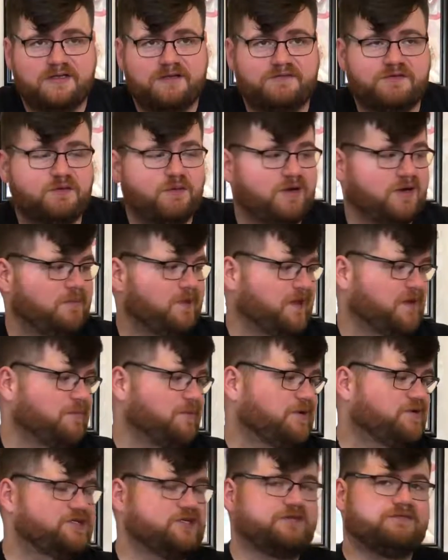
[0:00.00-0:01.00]
if you want to make a
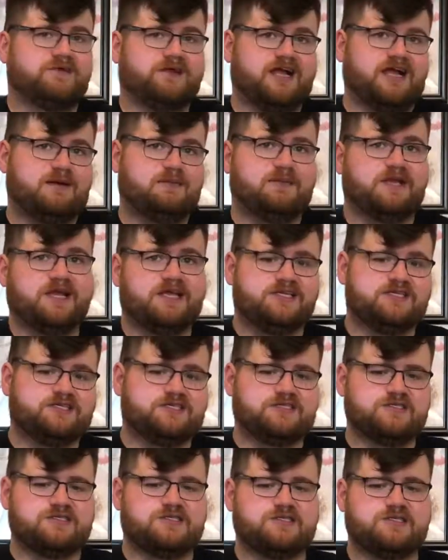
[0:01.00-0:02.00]
bunch of different
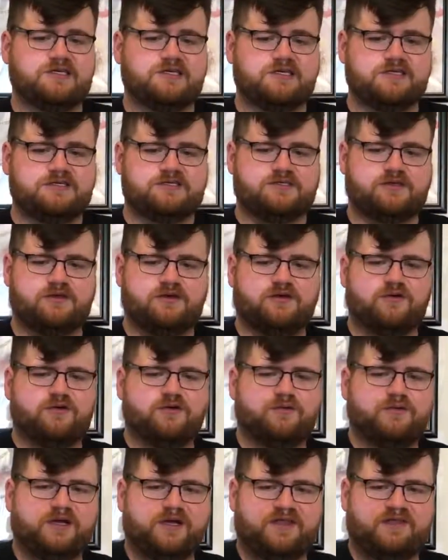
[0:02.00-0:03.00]
combinations.
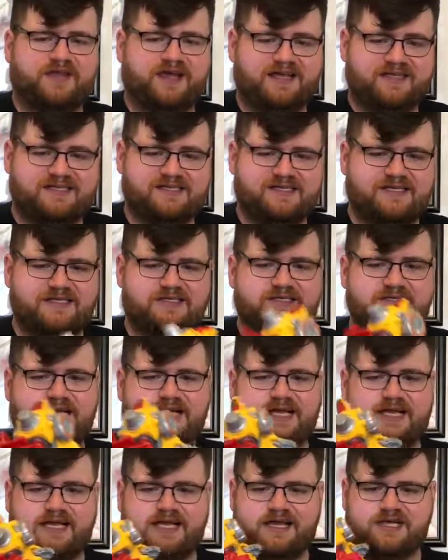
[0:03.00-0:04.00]
So in that sense,
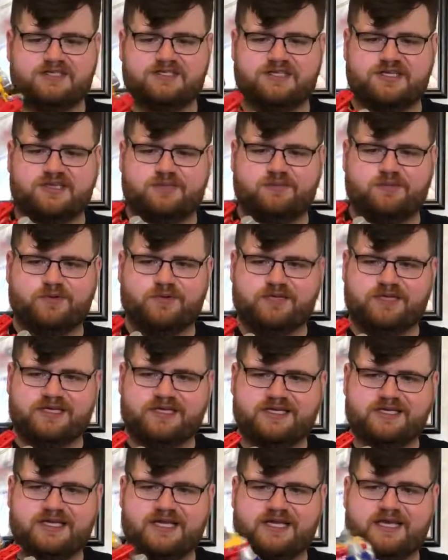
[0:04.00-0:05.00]
I actually
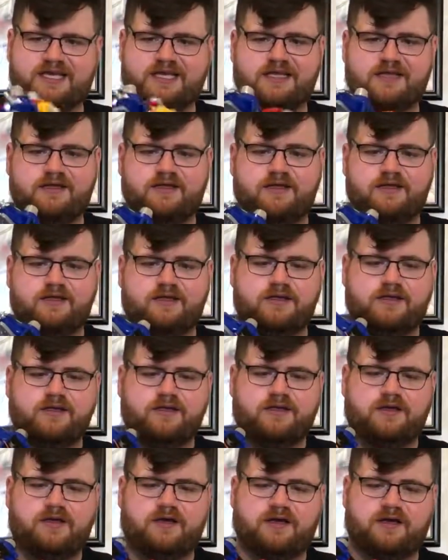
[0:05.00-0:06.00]
really dig it.
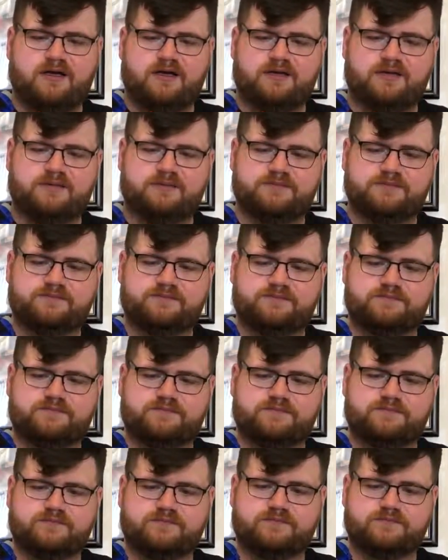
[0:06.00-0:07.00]

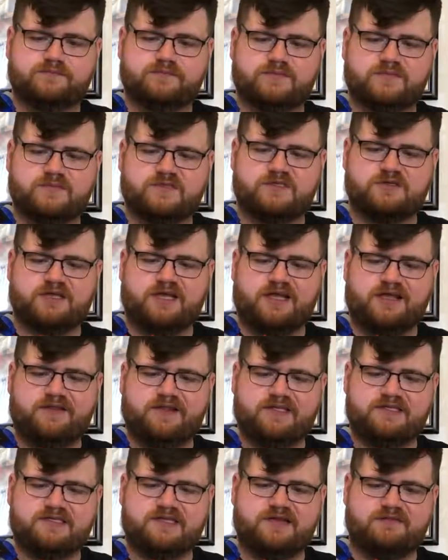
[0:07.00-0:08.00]
So yeah, that's